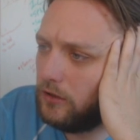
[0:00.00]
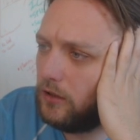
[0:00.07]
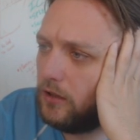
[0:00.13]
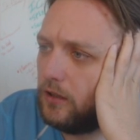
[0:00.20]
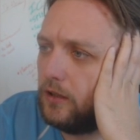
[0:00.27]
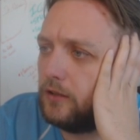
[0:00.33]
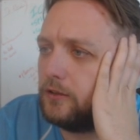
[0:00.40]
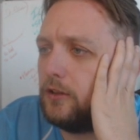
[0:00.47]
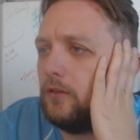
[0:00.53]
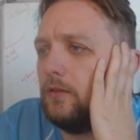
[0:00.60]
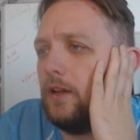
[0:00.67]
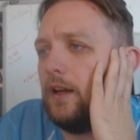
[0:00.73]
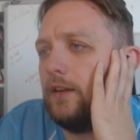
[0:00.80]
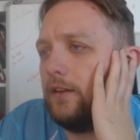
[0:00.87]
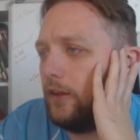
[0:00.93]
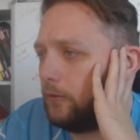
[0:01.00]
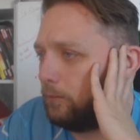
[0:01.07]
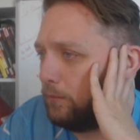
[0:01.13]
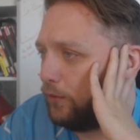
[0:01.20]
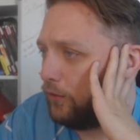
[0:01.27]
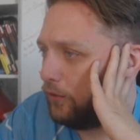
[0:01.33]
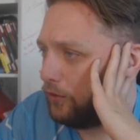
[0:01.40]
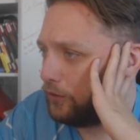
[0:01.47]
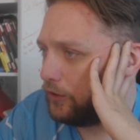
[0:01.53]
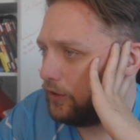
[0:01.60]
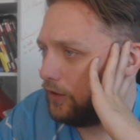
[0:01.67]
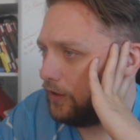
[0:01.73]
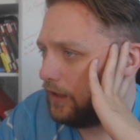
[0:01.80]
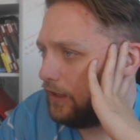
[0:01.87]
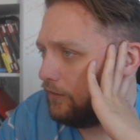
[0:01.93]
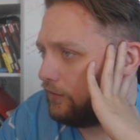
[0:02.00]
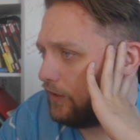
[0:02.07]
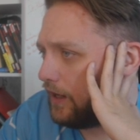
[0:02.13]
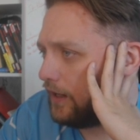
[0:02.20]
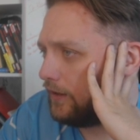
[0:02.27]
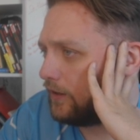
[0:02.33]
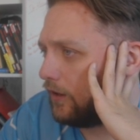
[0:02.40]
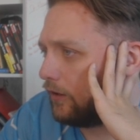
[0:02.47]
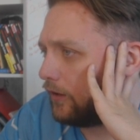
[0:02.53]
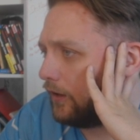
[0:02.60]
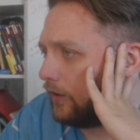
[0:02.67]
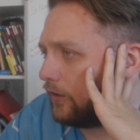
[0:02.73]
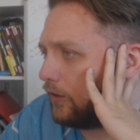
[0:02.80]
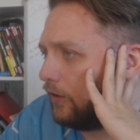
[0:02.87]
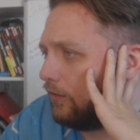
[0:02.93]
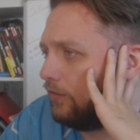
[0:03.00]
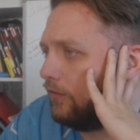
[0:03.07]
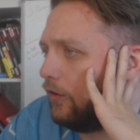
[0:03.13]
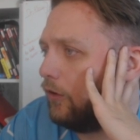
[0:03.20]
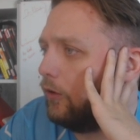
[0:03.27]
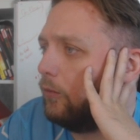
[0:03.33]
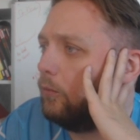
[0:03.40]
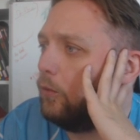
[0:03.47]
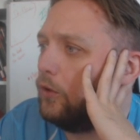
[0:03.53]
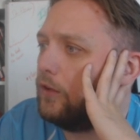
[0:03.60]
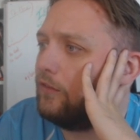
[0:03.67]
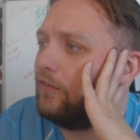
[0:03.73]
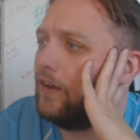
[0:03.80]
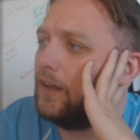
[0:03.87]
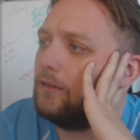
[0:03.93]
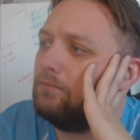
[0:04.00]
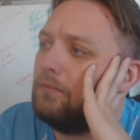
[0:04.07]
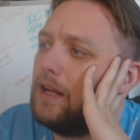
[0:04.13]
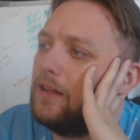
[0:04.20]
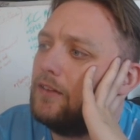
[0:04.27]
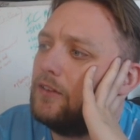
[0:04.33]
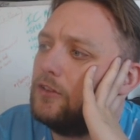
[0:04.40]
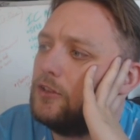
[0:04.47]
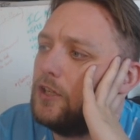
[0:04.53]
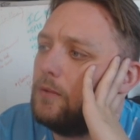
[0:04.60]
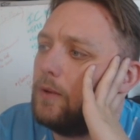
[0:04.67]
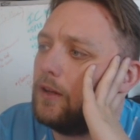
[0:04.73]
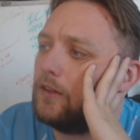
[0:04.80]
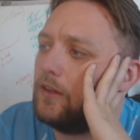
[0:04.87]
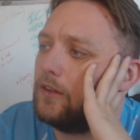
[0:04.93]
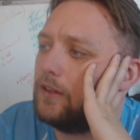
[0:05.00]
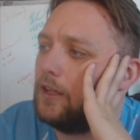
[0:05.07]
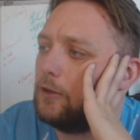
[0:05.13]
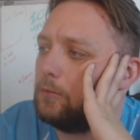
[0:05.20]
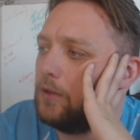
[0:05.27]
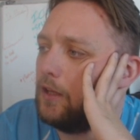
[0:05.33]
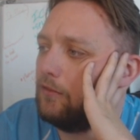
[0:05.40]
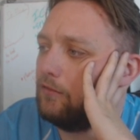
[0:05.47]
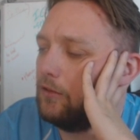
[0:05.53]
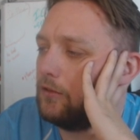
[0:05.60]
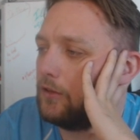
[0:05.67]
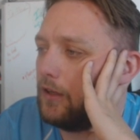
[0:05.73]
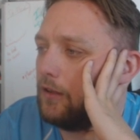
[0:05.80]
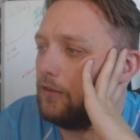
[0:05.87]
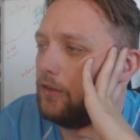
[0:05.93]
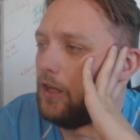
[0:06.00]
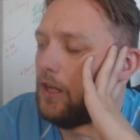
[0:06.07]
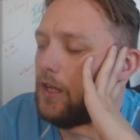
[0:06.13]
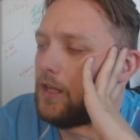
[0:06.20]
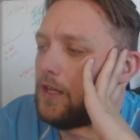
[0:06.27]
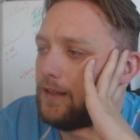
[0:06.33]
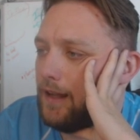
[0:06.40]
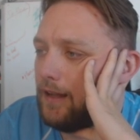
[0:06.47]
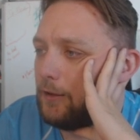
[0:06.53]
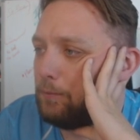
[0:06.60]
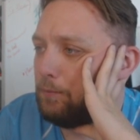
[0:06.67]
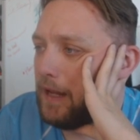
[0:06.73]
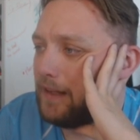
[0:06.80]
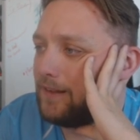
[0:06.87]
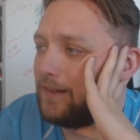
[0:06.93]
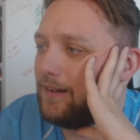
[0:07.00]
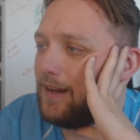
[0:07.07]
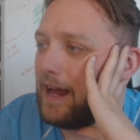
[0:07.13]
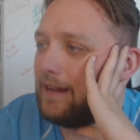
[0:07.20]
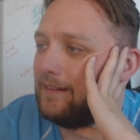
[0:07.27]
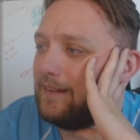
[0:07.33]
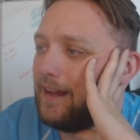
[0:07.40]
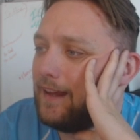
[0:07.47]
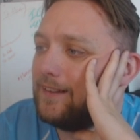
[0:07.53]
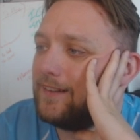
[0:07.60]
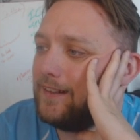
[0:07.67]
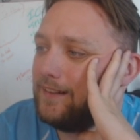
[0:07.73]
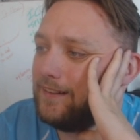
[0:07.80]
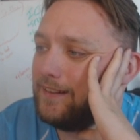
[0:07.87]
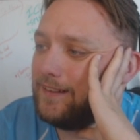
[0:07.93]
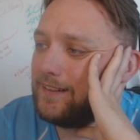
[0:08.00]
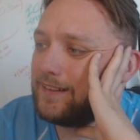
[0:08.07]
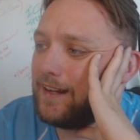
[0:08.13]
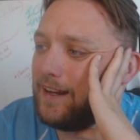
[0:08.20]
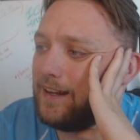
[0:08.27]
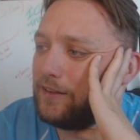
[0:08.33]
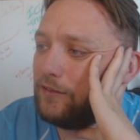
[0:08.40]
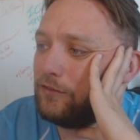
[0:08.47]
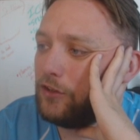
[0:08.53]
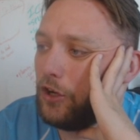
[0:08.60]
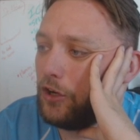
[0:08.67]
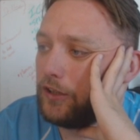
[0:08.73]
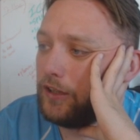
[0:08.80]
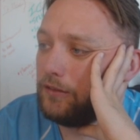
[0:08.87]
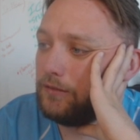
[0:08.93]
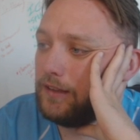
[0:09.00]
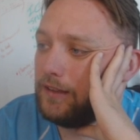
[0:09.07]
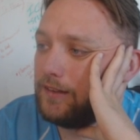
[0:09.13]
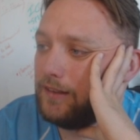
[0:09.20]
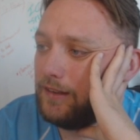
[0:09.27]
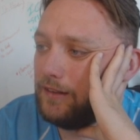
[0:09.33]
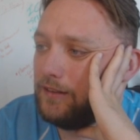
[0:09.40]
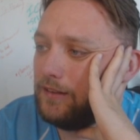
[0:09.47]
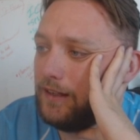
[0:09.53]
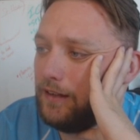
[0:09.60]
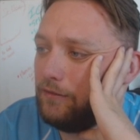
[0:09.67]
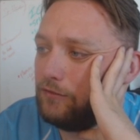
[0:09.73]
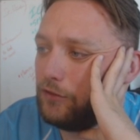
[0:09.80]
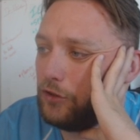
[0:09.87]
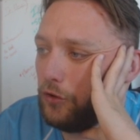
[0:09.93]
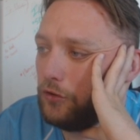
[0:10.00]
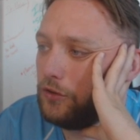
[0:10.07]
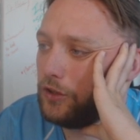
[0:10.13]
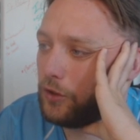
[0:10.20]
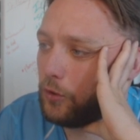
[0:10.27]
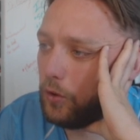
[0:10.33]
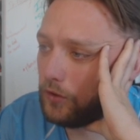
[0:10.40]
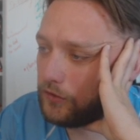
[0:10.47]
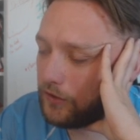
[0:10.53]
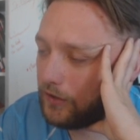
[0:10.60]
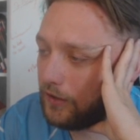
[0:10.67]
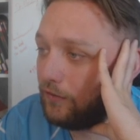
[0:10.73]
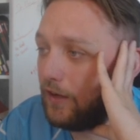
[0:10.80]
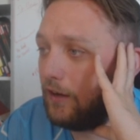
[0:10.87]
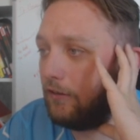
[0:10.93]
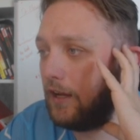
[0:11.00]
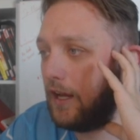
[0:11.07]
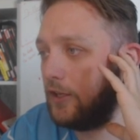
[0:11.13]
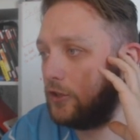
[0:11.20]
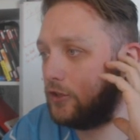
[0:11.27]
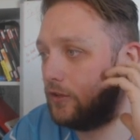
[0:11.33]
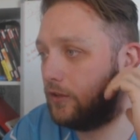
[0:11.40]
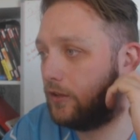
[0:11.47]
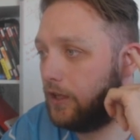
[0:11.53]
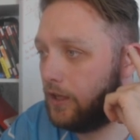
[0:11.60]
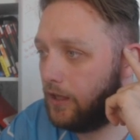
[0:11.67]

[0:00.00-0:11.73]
Oh, don't like this border. EVA interlocking soft foam wood effect mats GMX size kids play floor tiles. That's better, and see, these guys have got it. They've done the quantity variation.